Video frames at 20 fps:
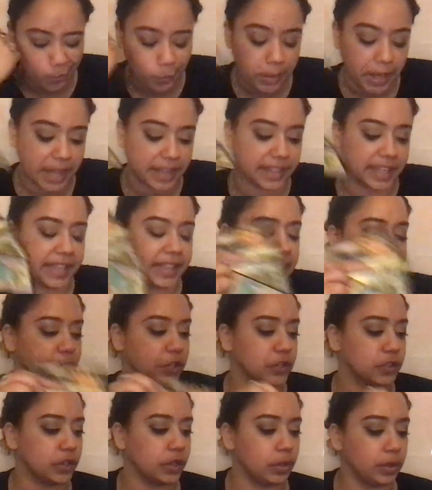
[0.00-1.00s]
I think that you're
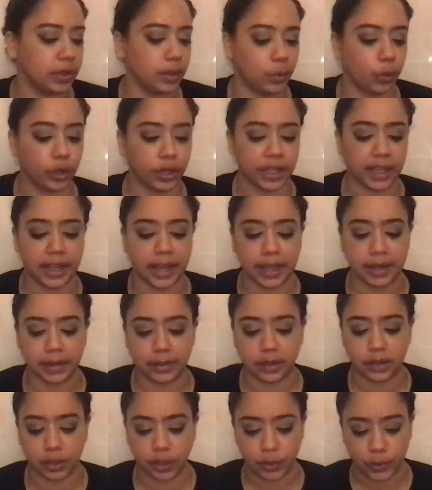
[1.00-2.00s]
slowly working
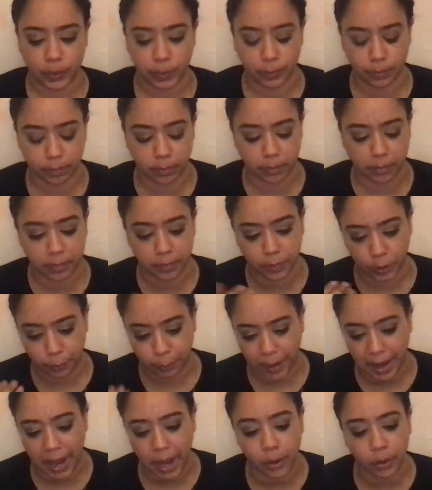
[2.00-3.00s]
on, you know, your
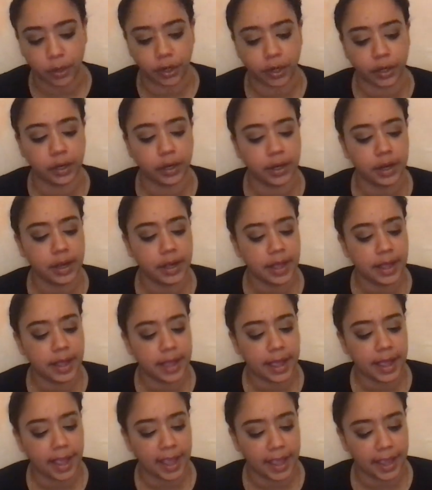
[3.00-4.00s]
power
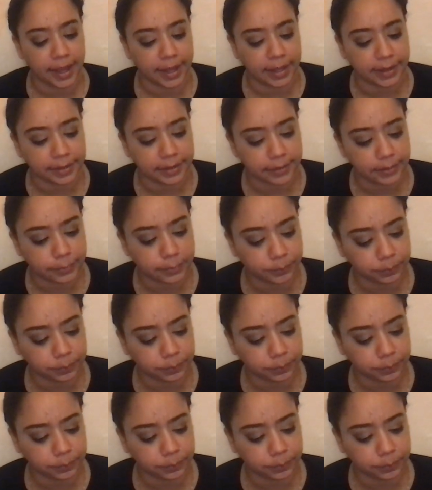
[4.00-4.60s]
and